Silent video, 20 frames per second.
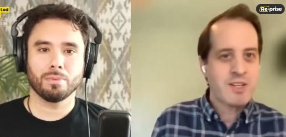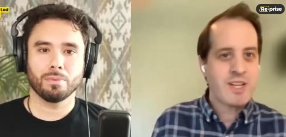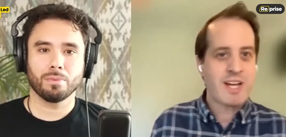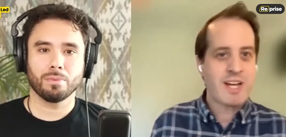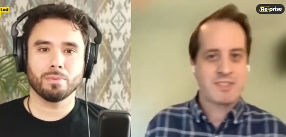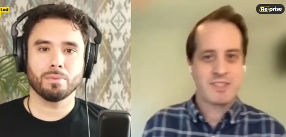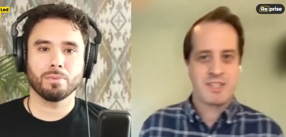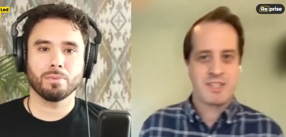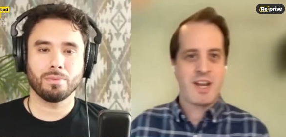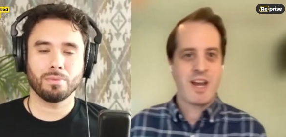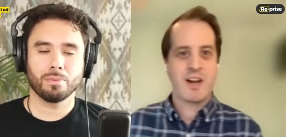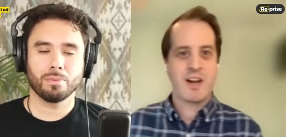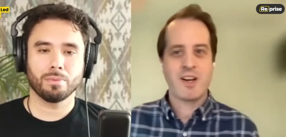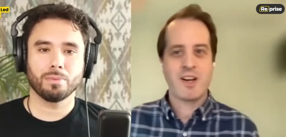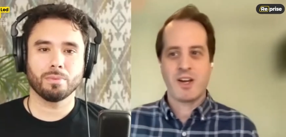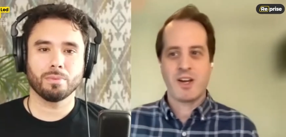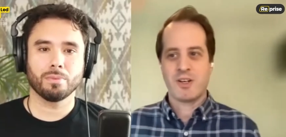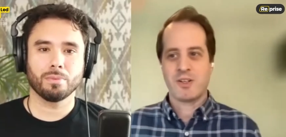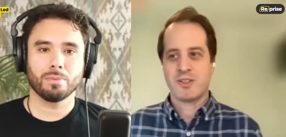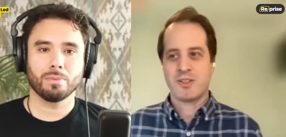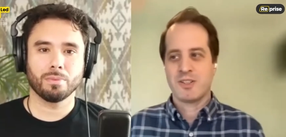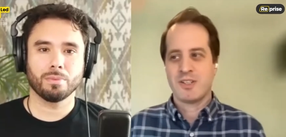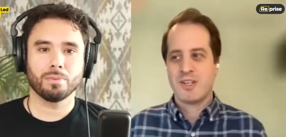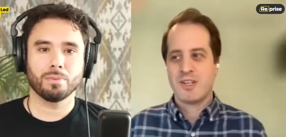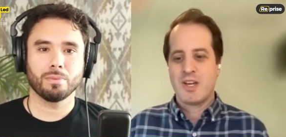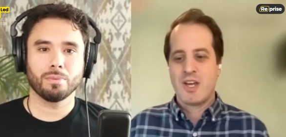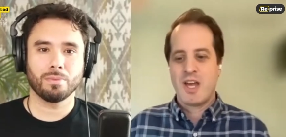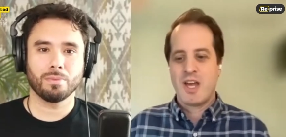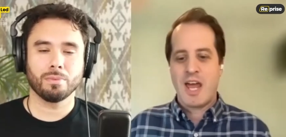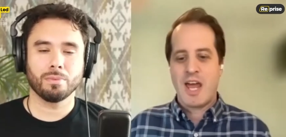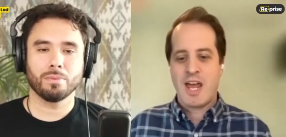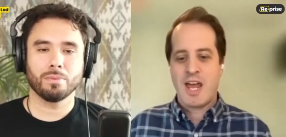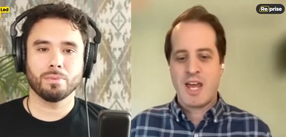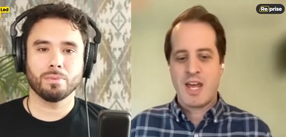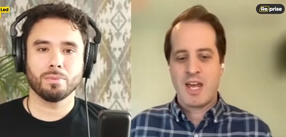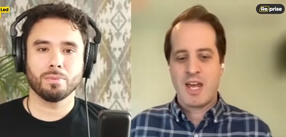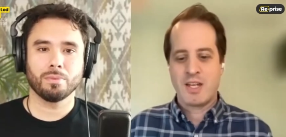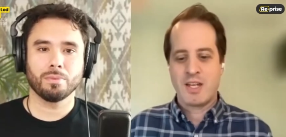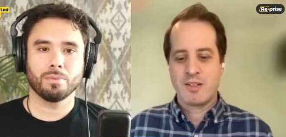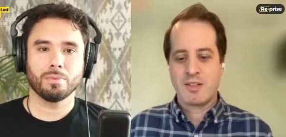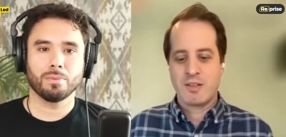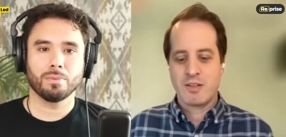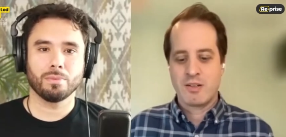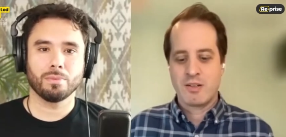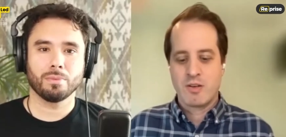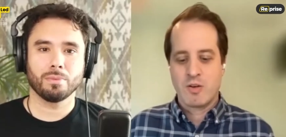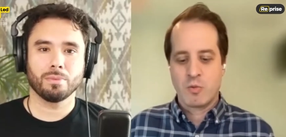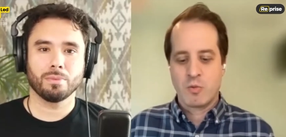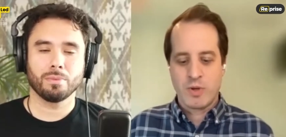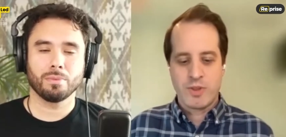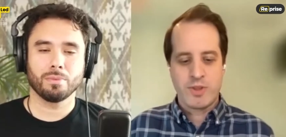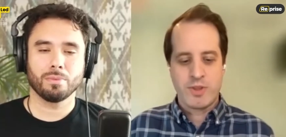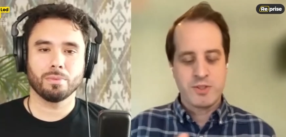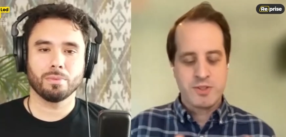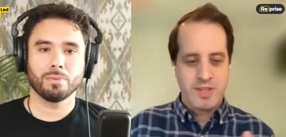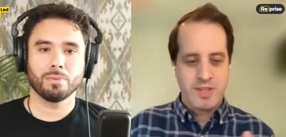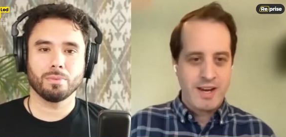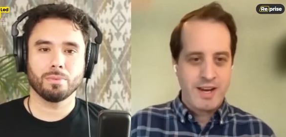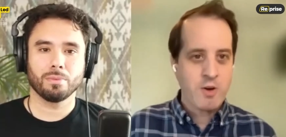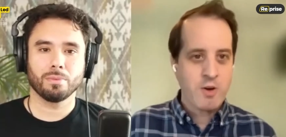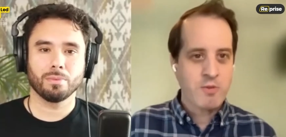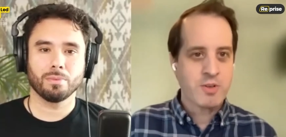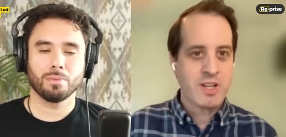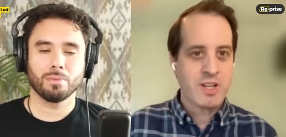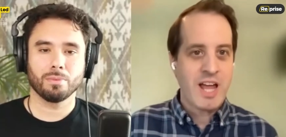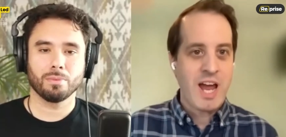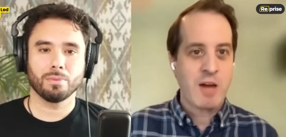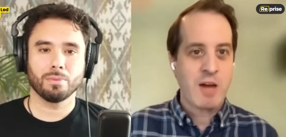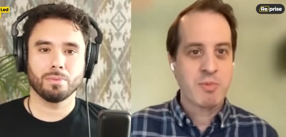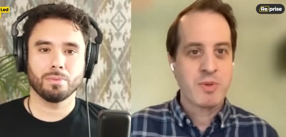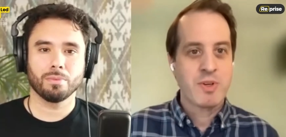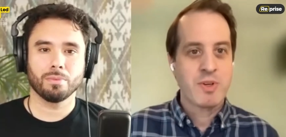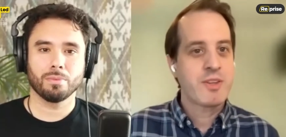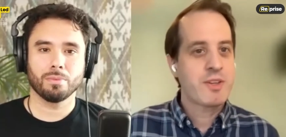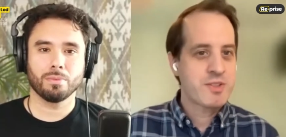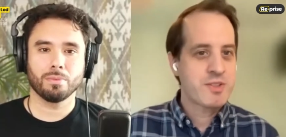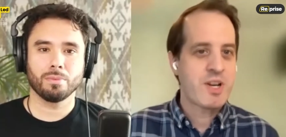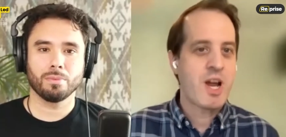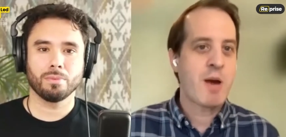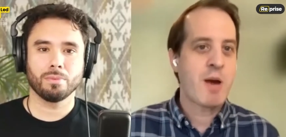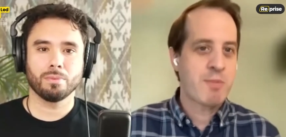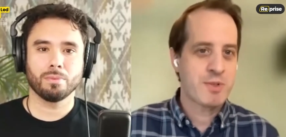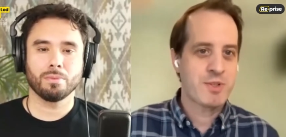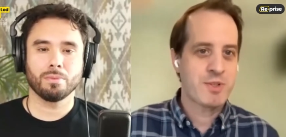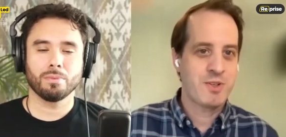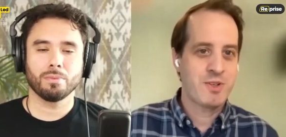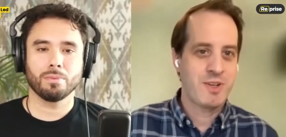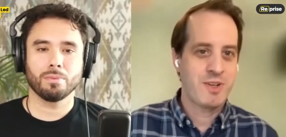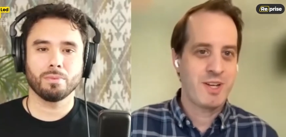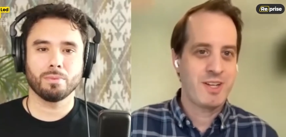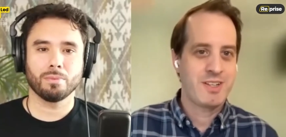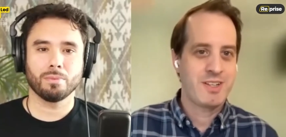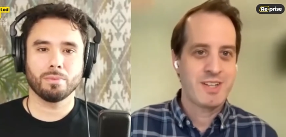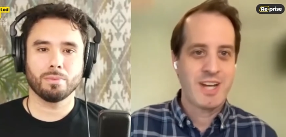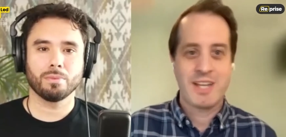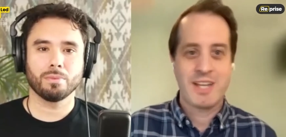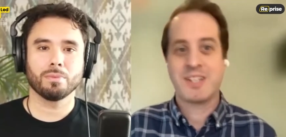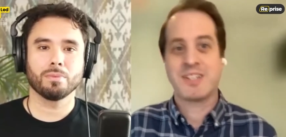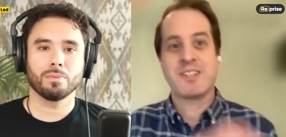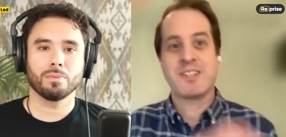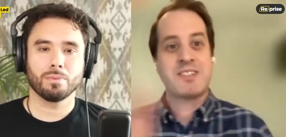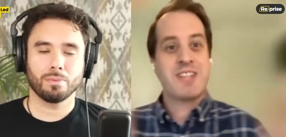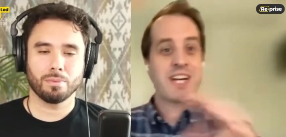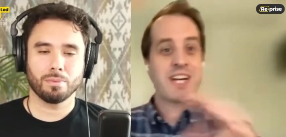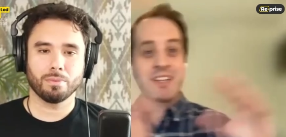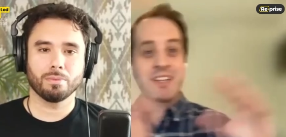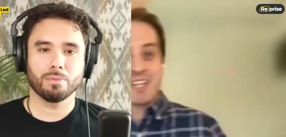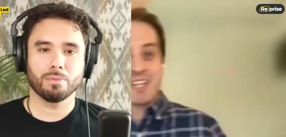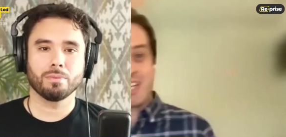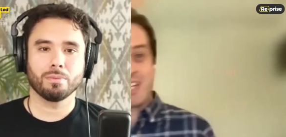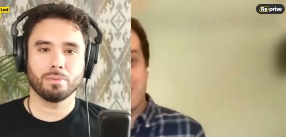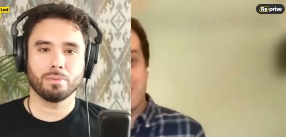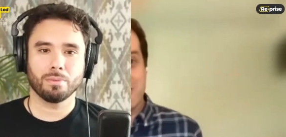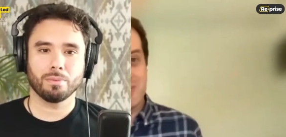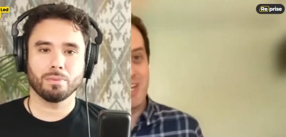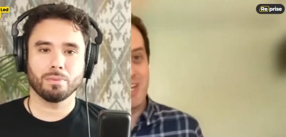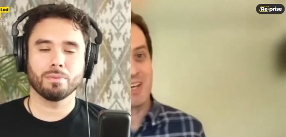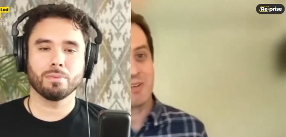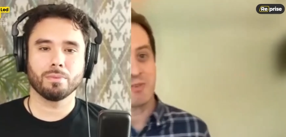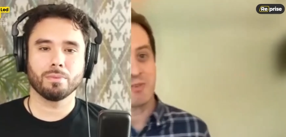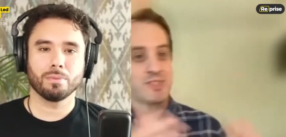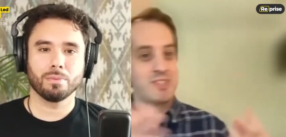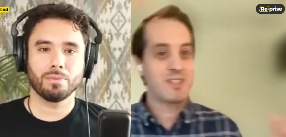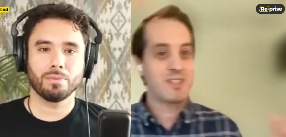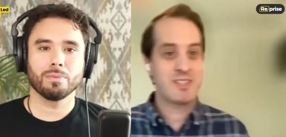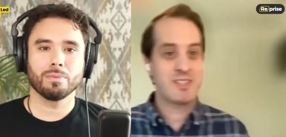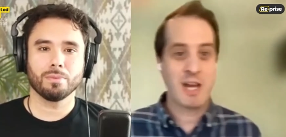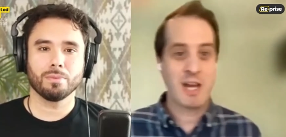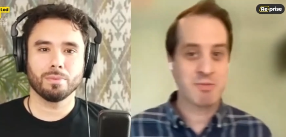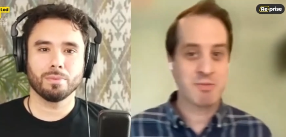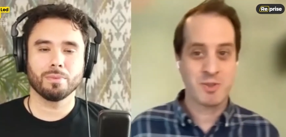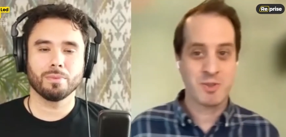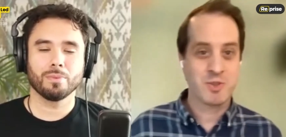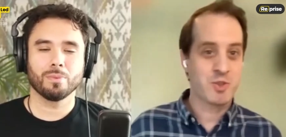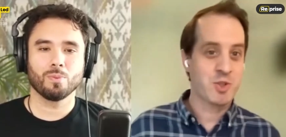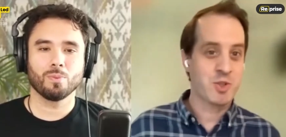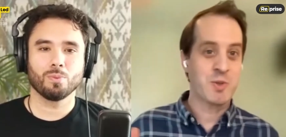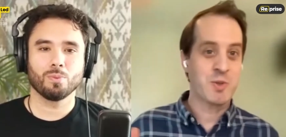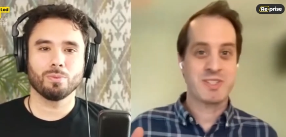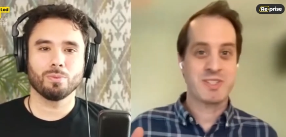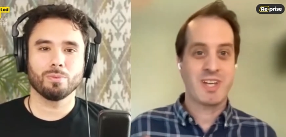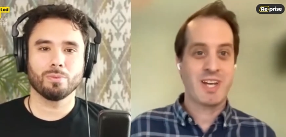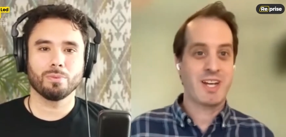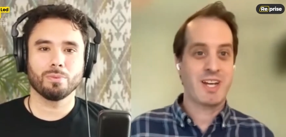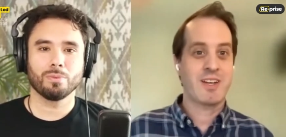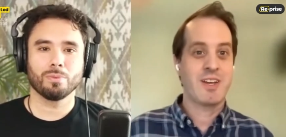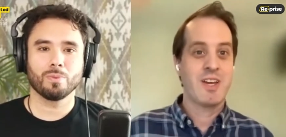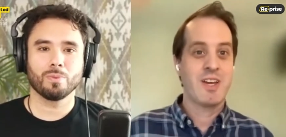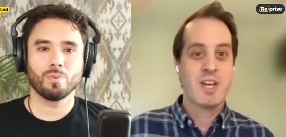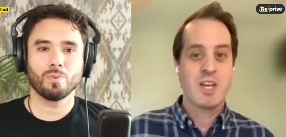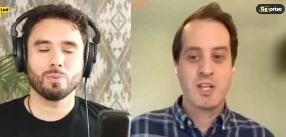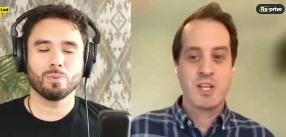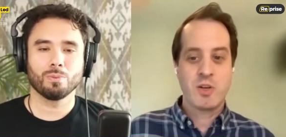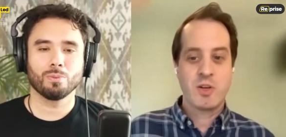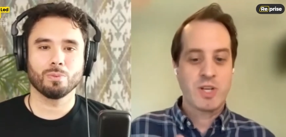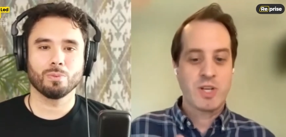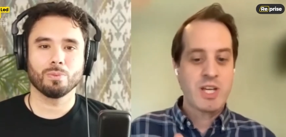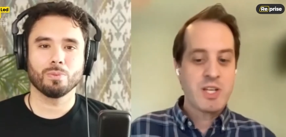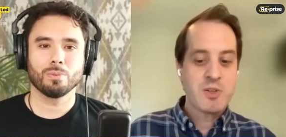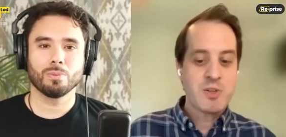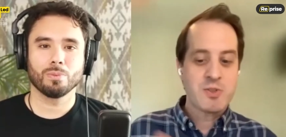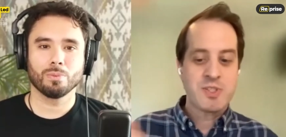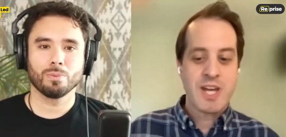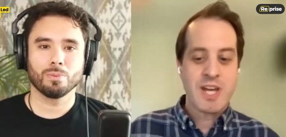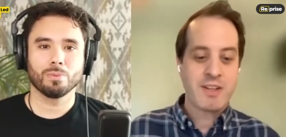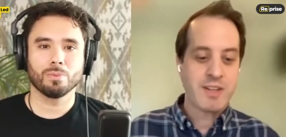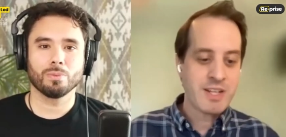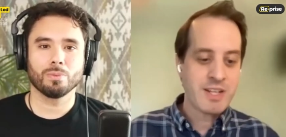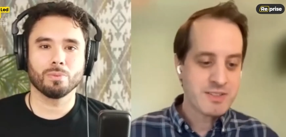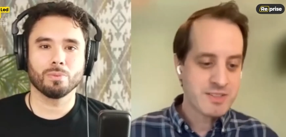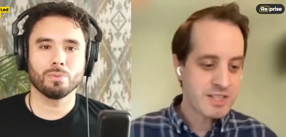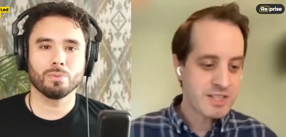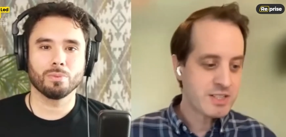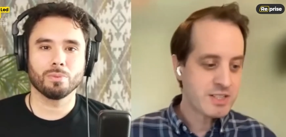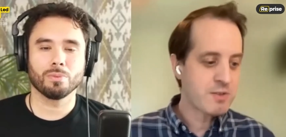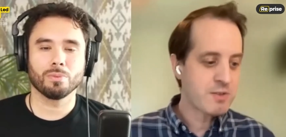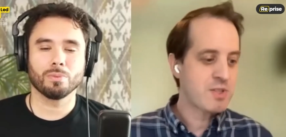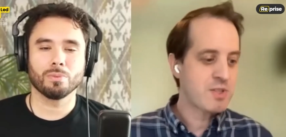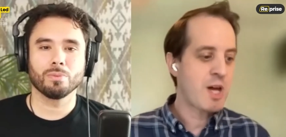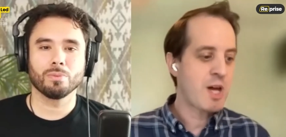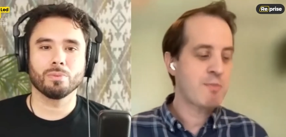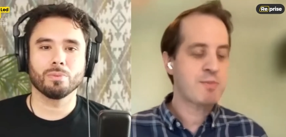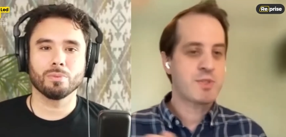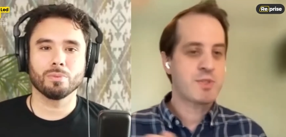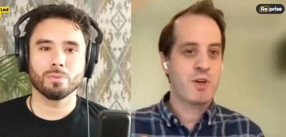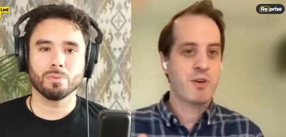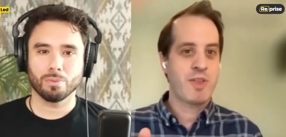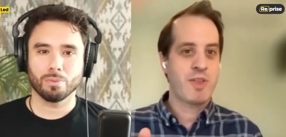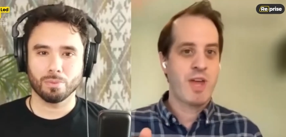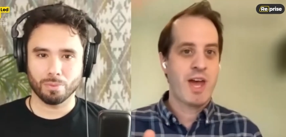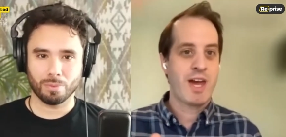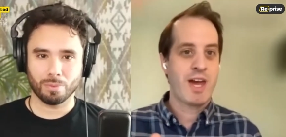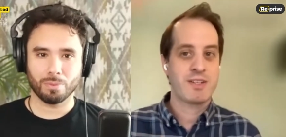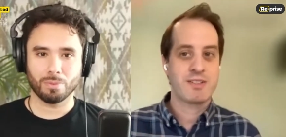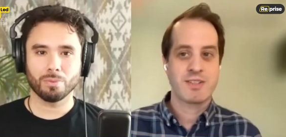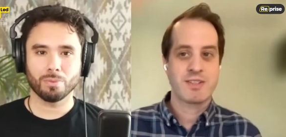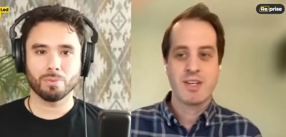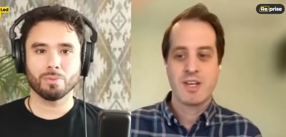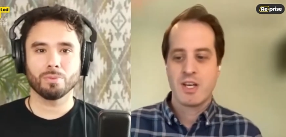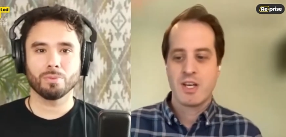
Speaker 1: in that scenario, and where there's that overlap, there's an opportunity. I think the second thing you said was is absolutely true. It's like, you know, can you set incentives up so that,